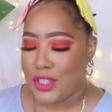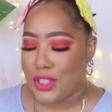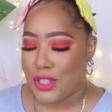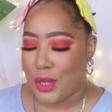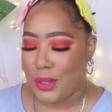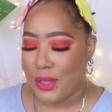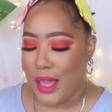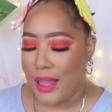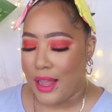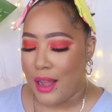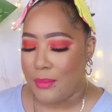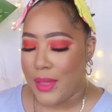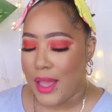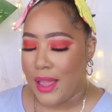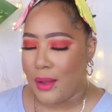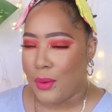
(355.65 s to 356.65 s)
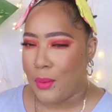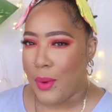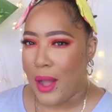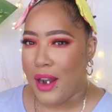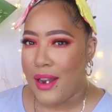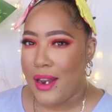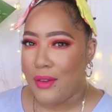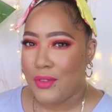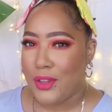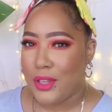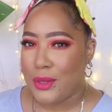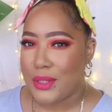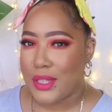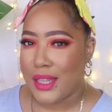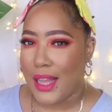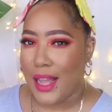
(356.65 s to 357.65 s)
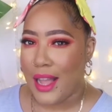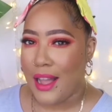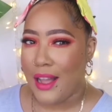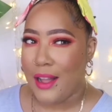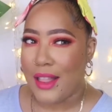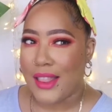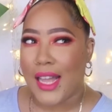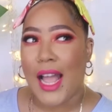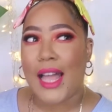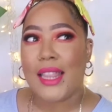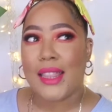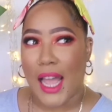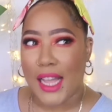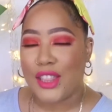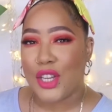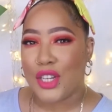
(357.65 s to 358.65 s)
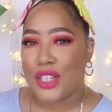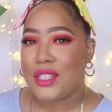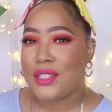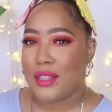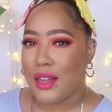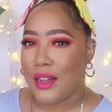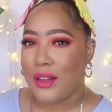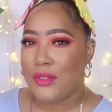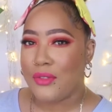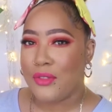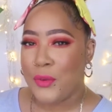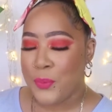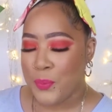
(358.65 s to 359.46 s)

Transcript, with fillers: So like I'm like, why I never use it? Like I like I like their stuff.